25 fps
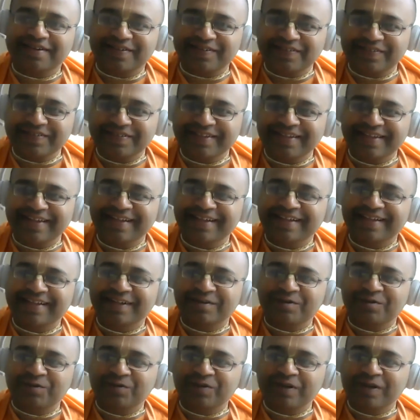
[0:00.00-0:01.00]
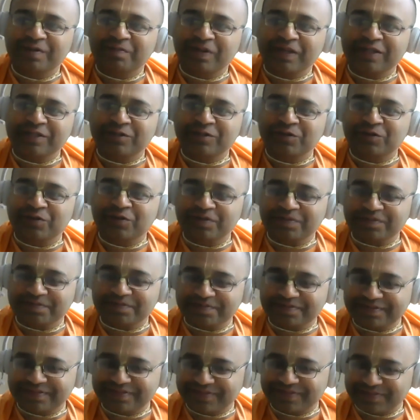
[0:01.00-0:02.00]
you know, who will preach to
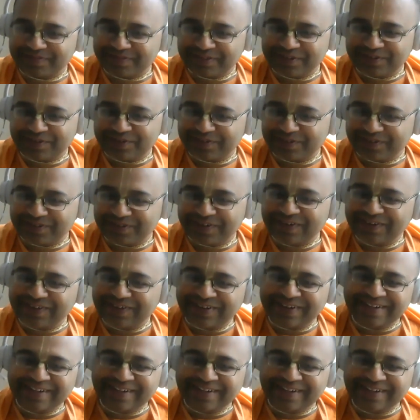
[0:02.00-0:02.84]
whom? We don't know